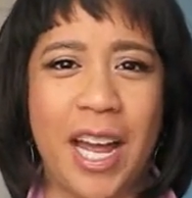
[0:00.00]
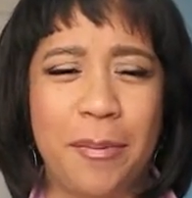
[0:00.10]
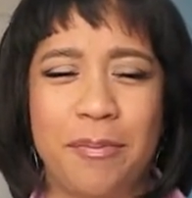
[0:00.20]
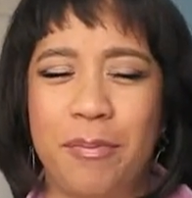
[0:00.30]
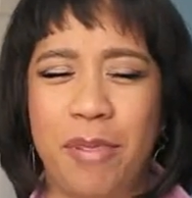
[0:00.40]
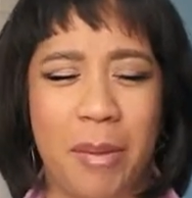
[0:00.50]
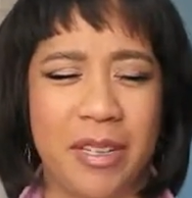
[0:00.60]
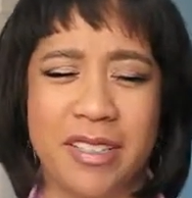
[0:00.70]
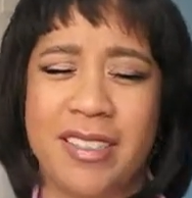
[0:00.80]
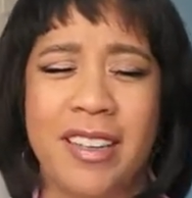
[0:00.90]
I'm
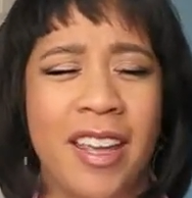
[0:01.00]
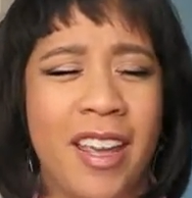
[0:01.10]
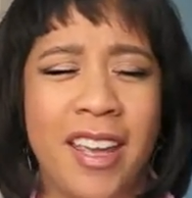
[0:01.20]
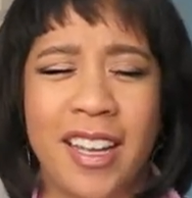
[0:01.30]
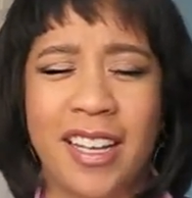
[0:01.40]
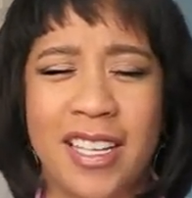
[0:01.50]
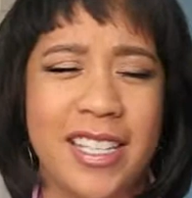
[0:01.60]
probably just gonna